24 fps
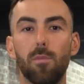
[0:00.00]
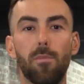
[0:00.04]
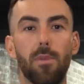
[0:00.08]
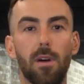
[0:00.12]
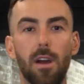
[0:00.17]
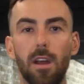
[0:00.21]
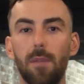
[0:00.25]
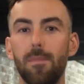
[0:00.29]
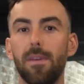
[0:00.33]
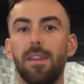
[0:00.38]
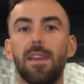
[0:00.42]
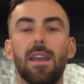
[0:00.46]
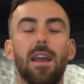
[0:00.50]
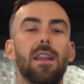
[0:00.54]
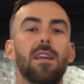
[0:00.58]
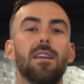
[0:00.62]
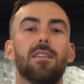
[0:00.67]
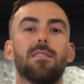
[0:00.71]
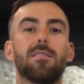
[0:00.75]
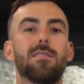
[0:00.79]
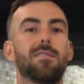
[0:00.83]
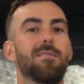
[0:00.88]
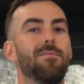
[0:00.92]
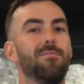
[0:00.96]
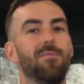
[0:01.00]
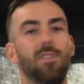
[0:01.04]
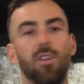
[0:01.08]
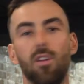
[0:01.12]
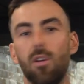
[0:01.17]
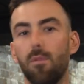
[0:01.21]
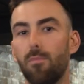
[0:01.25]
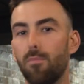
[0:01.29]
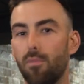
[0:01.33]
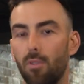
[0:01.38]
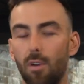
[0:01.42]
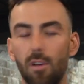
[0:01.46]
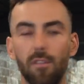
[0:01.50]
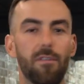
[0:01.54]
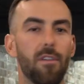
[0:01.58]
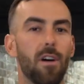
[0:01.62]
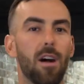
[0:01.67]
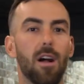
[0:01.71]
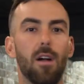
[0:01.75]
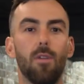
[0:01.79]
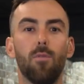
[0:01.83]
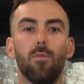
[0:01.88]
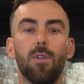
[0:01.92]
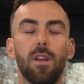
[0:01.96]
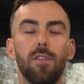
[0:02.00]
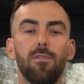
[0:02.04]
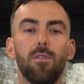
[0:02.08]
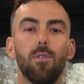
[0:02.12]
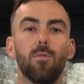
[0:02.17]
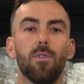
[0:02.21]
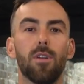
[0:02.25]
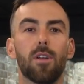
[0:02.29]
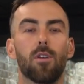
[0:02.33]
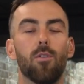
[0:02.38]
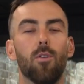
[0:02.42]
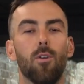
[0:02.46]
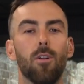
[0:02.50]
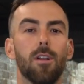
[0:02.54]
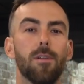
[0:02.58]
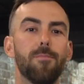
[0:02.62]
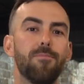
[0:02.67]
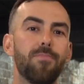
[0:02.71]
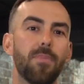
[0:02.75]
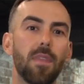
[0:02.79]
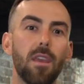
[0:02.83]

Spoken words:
biomechanics, profile, whatever you want to call it,